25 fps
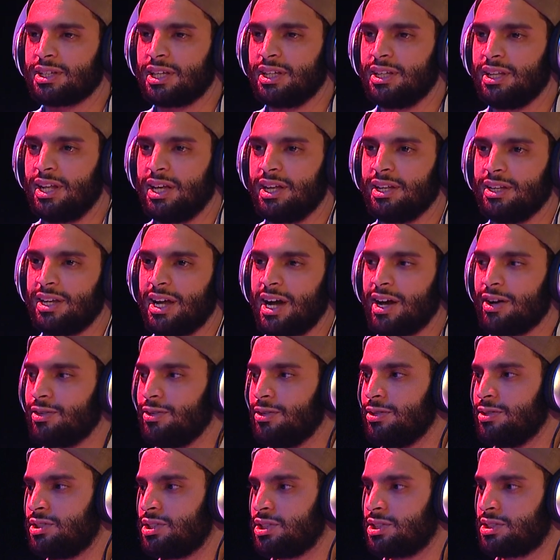And then now
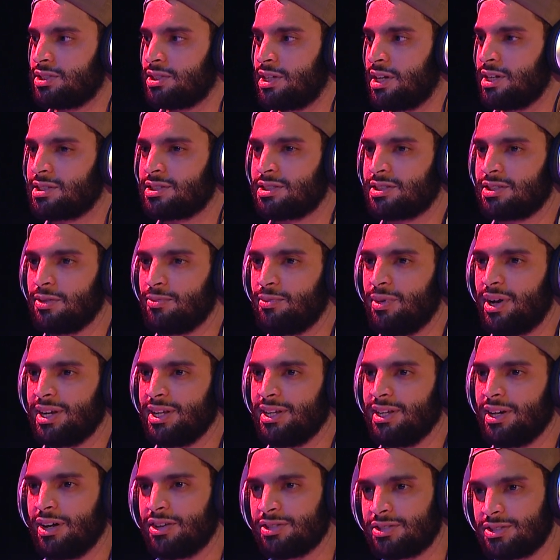you just touch
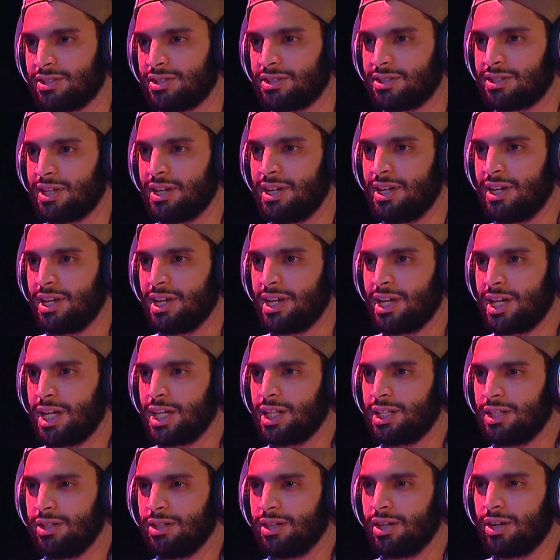somebody else's,
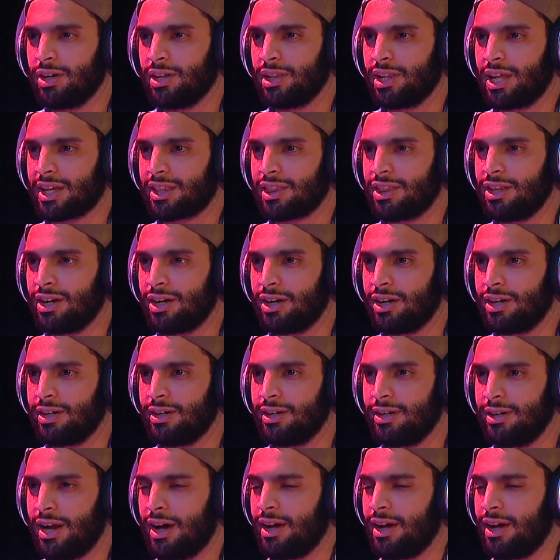like their